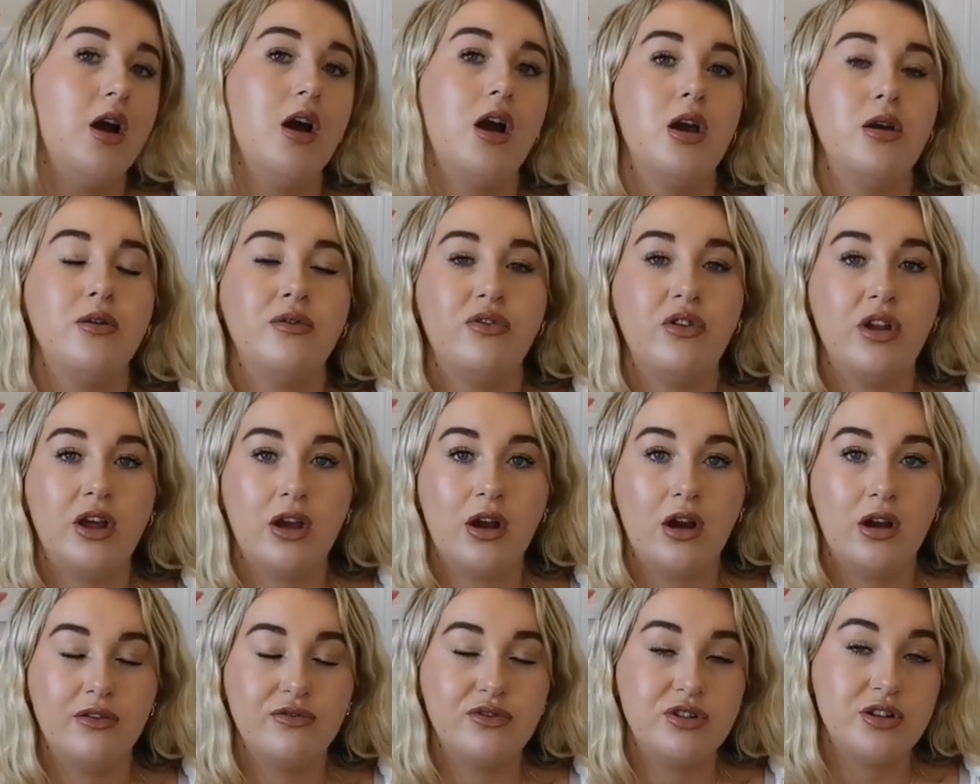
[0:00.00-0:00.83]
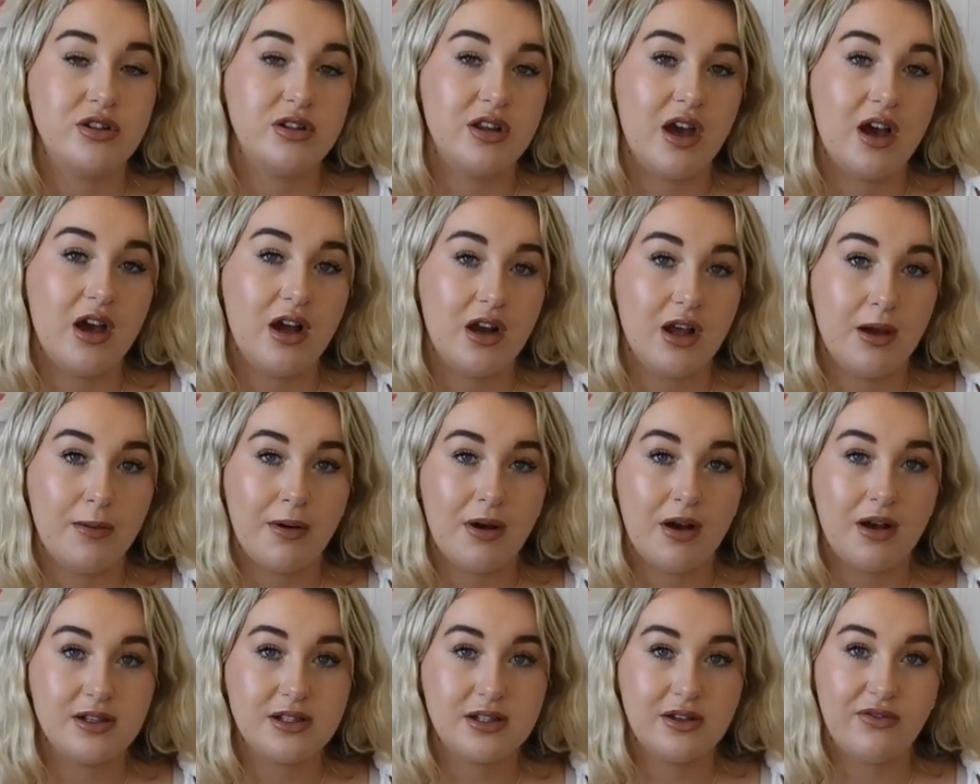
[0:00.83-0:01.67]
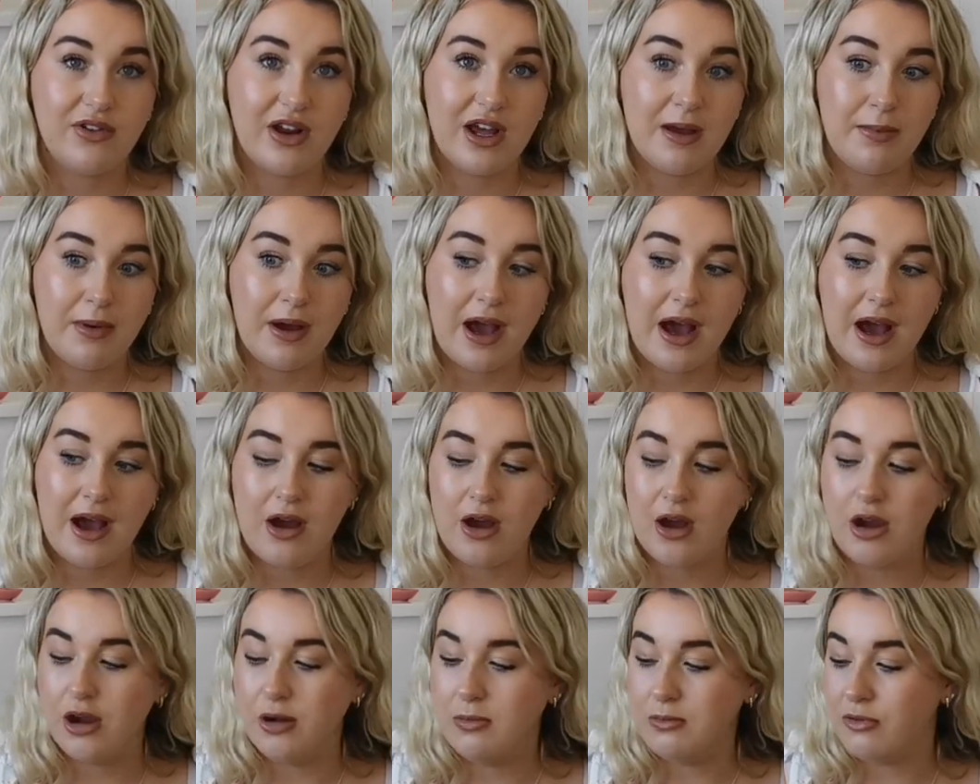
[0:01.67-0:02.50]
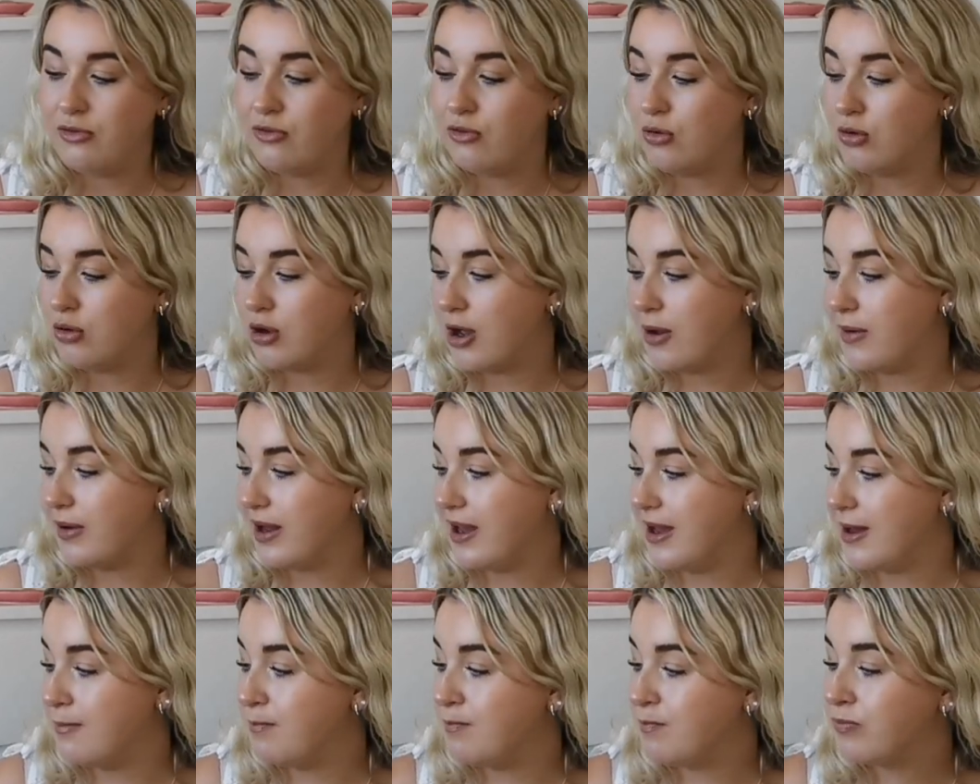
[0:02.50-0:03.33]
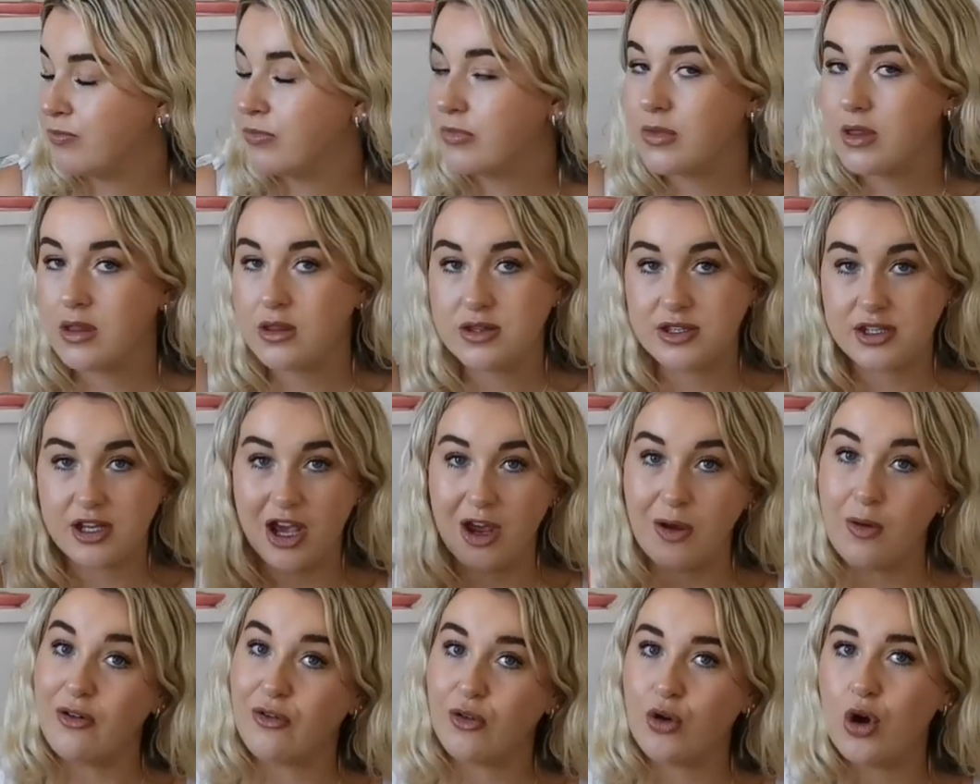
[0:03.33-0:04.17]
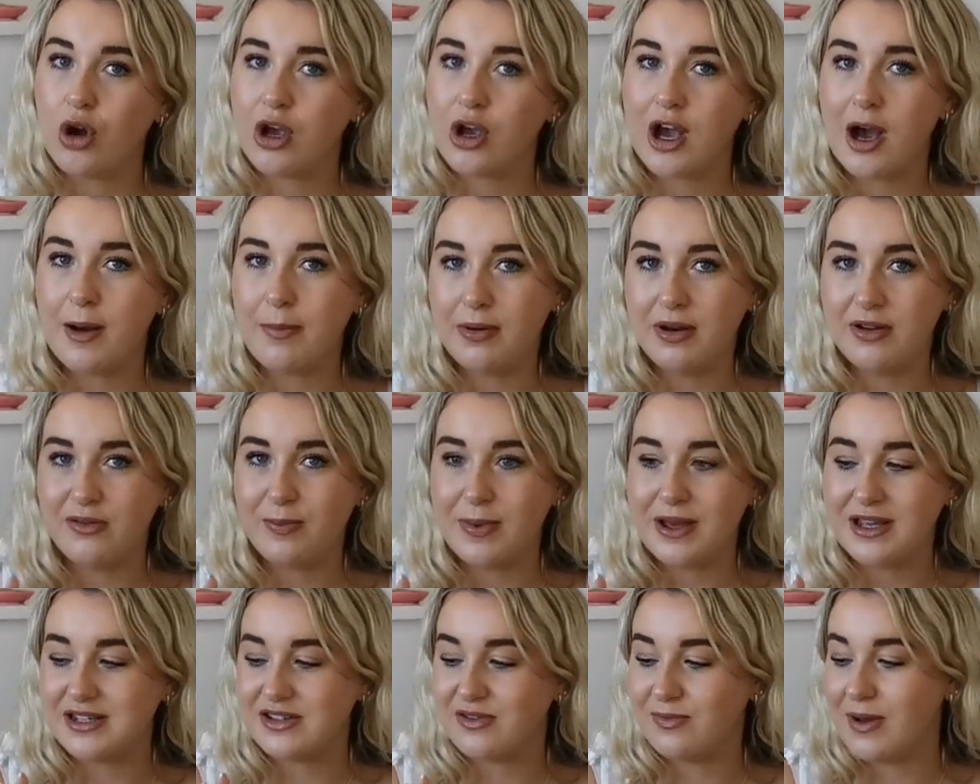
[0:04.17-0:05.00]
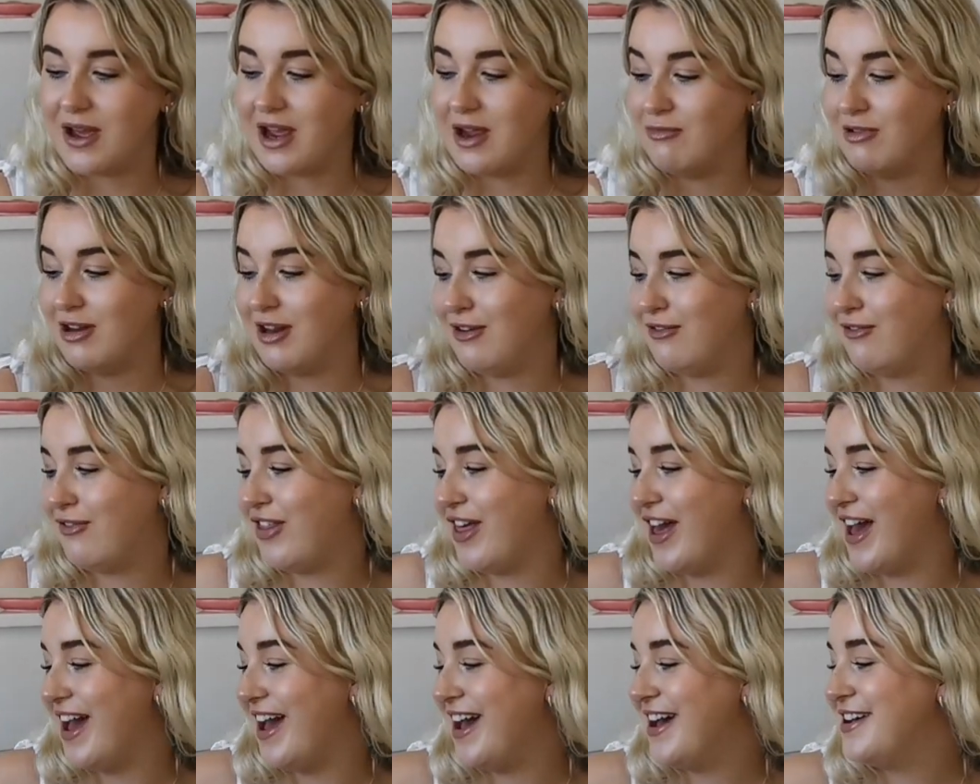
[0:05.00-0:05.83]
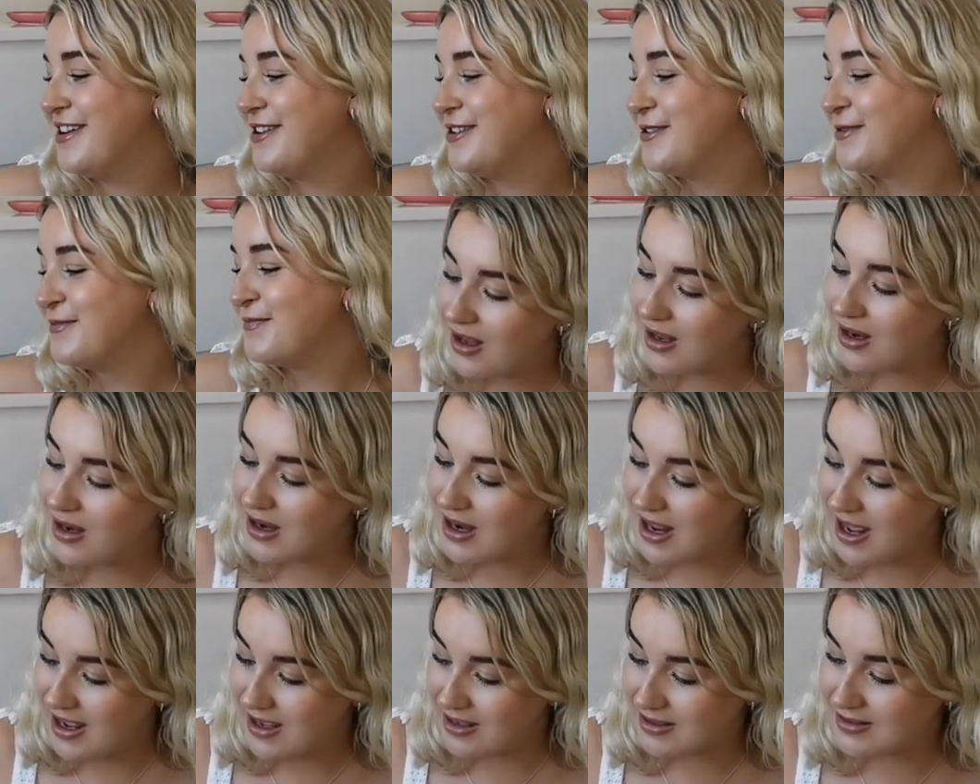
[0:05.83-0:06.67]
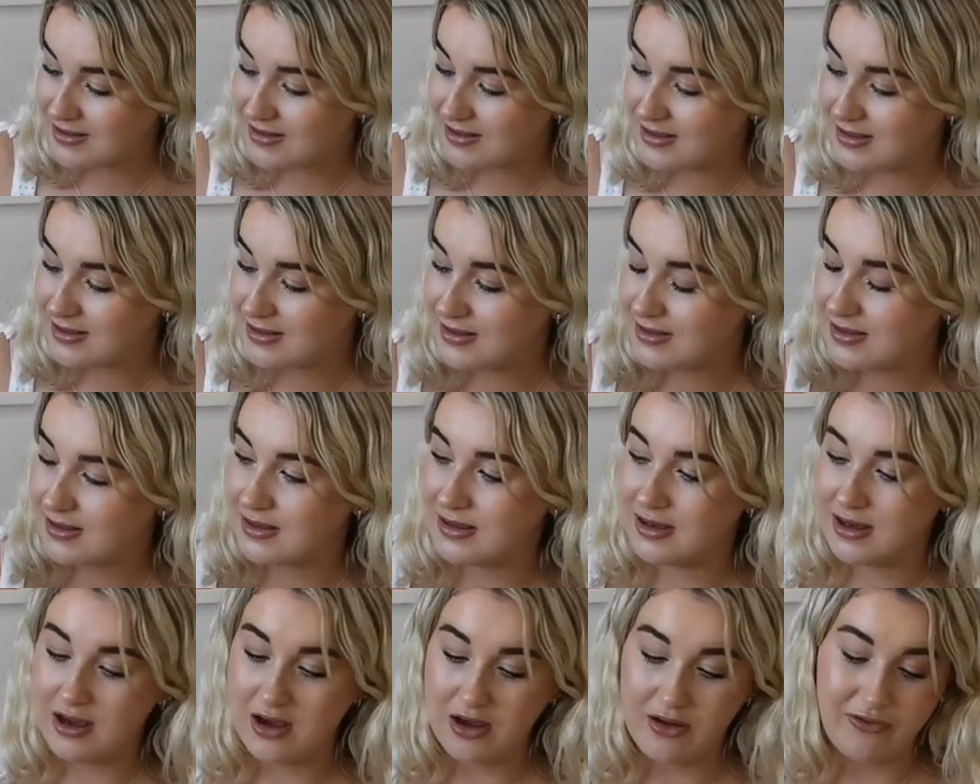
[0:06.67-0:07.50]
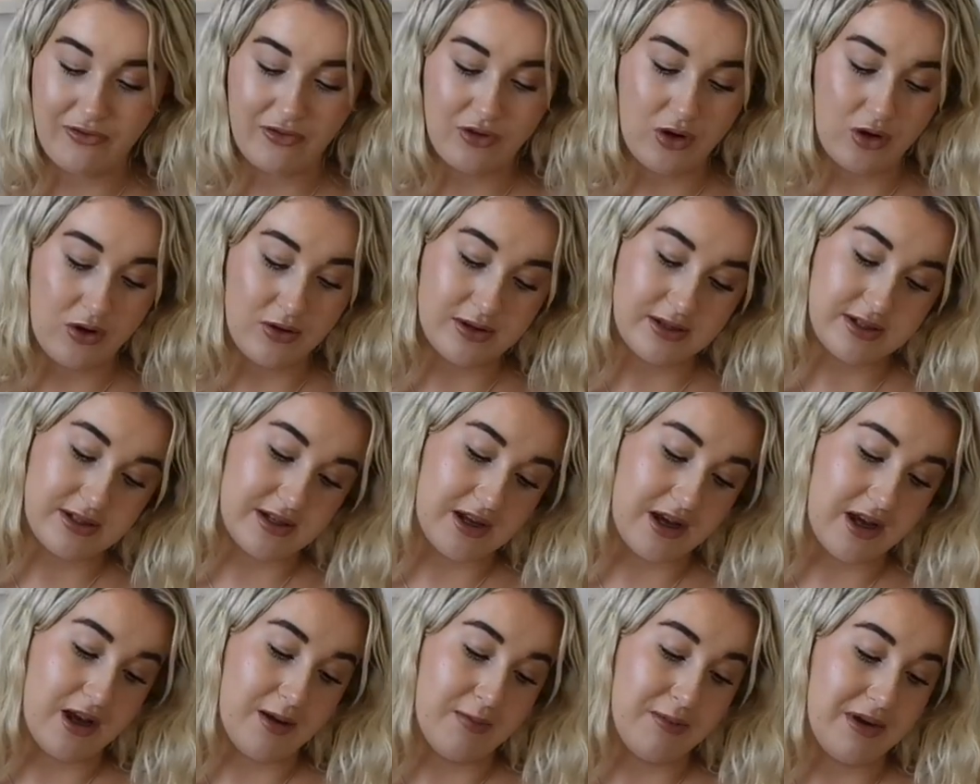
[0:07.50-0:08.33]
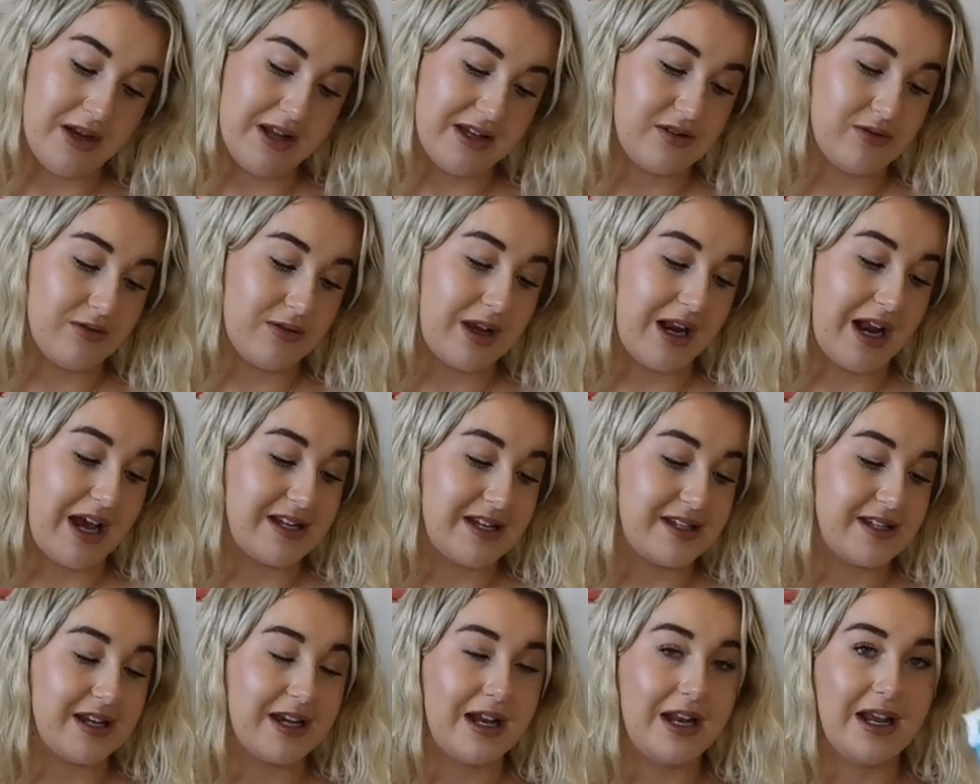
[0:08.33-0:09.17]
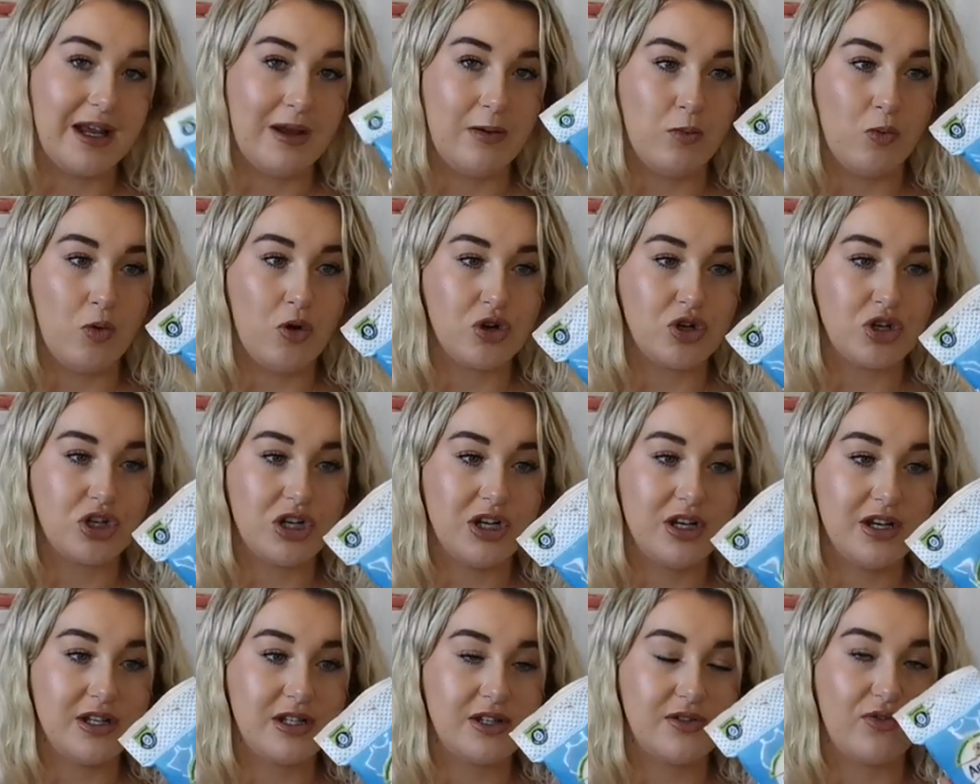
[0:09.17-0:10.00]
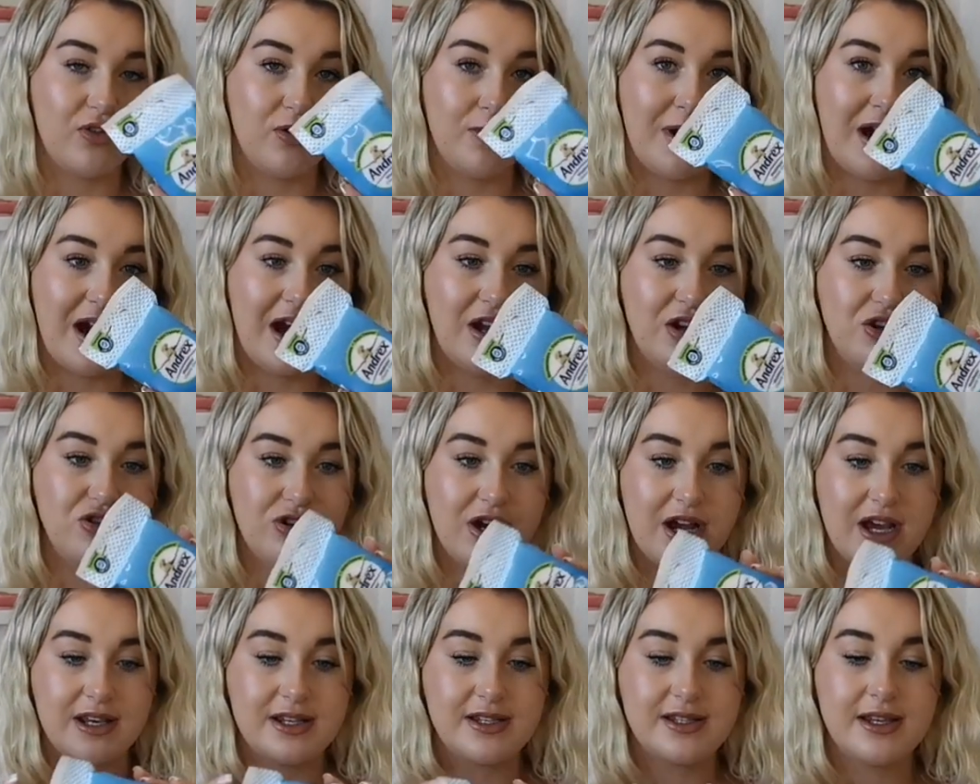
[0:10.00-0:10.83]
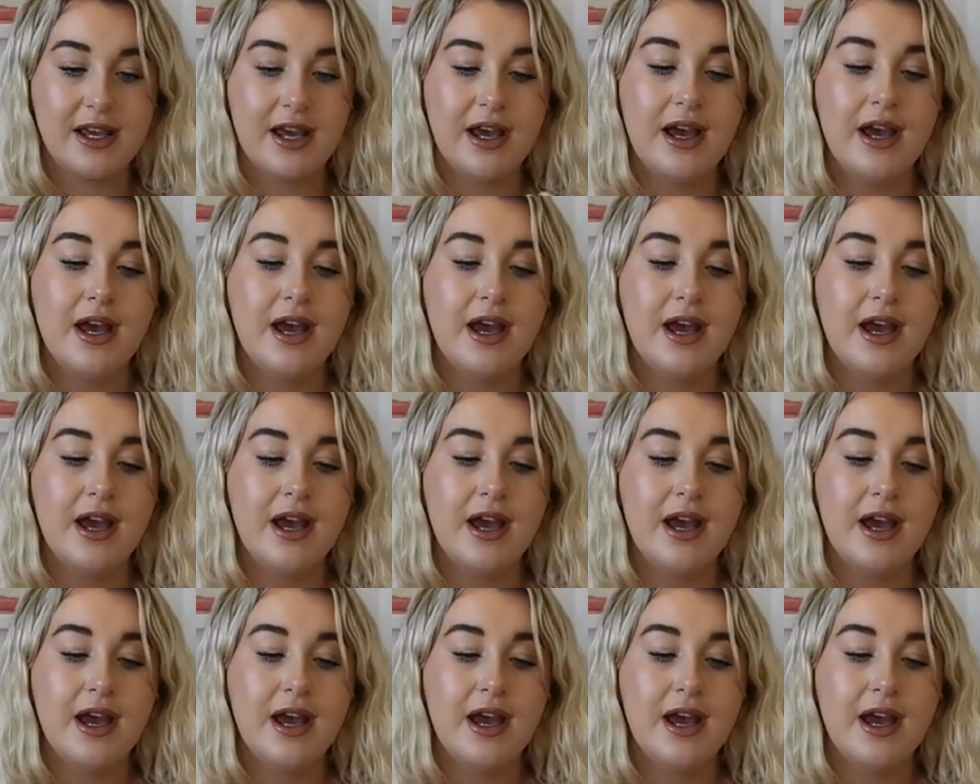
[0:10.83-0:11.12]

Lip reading: hopefully kind of do the earlier parts of labour at home before going in. So I've got a couple of bits of pain relief there. Next, I've got some little classic clean washlets from Andrex.